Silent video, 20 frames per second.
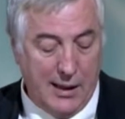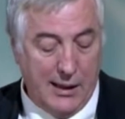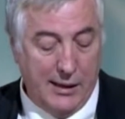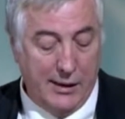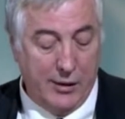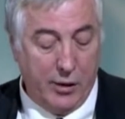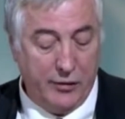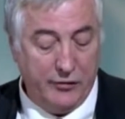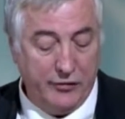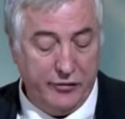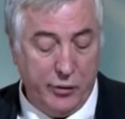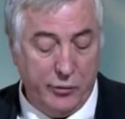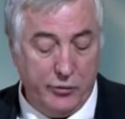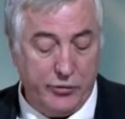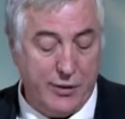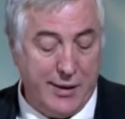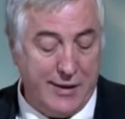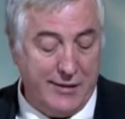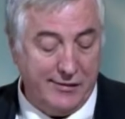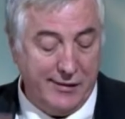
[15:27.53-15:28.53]
Uh, it
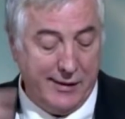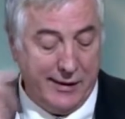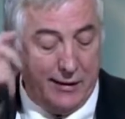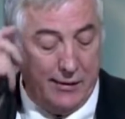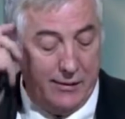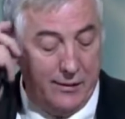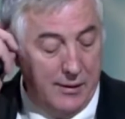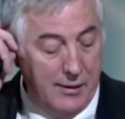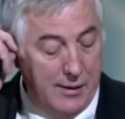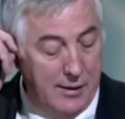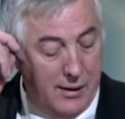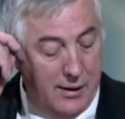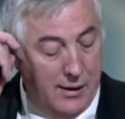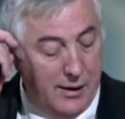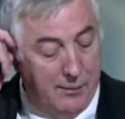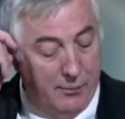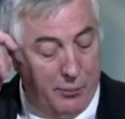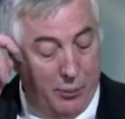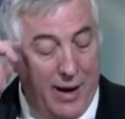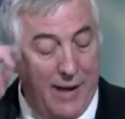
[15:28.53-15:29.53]
also translated
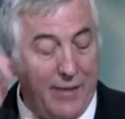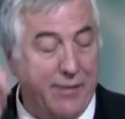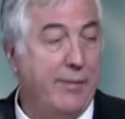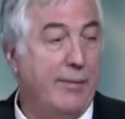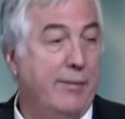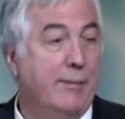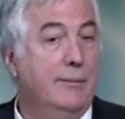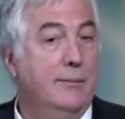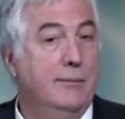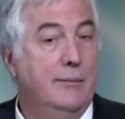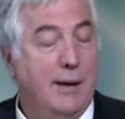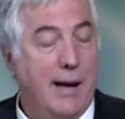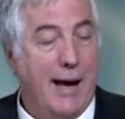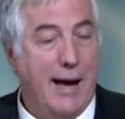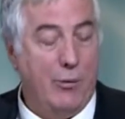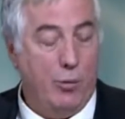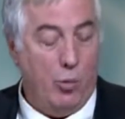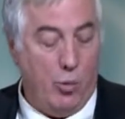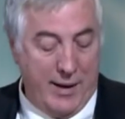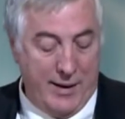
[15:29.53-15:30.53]
a breath
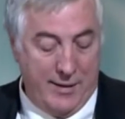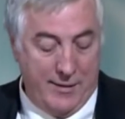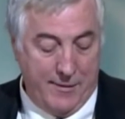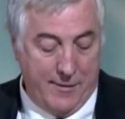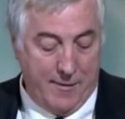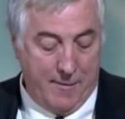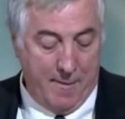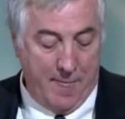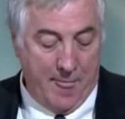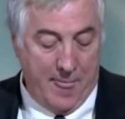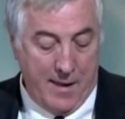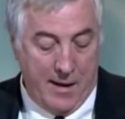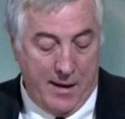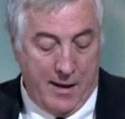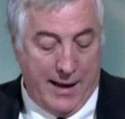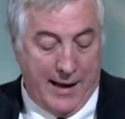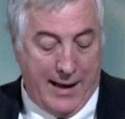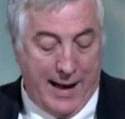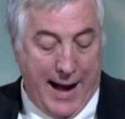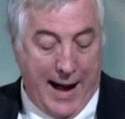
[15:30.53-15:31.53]
and wind
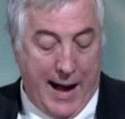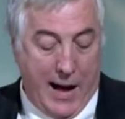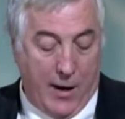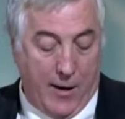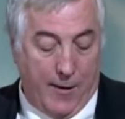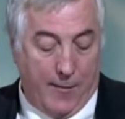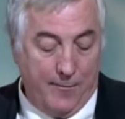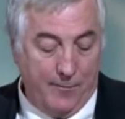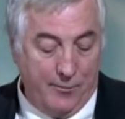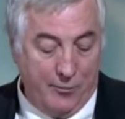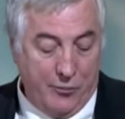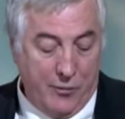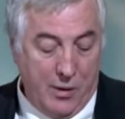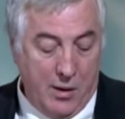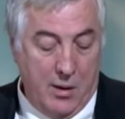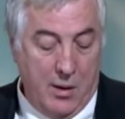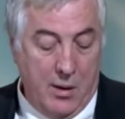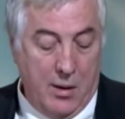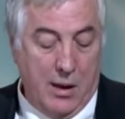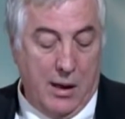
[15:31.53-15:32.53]
and air.
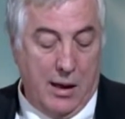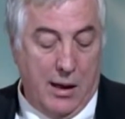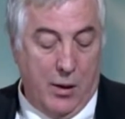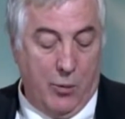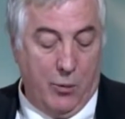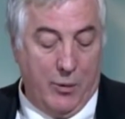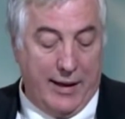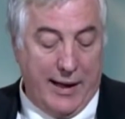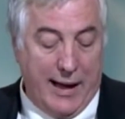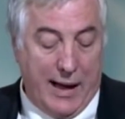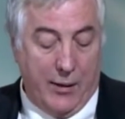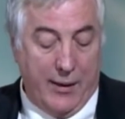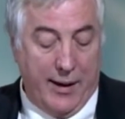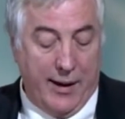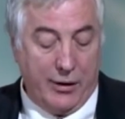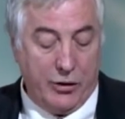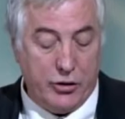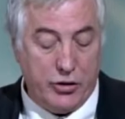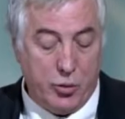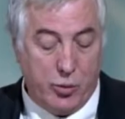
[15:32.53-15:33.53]
Uh, we get our
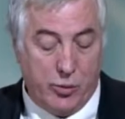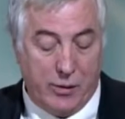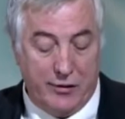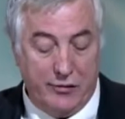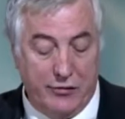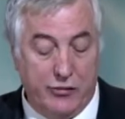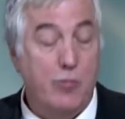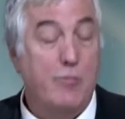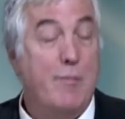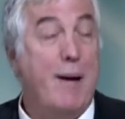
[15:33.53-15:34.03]
English words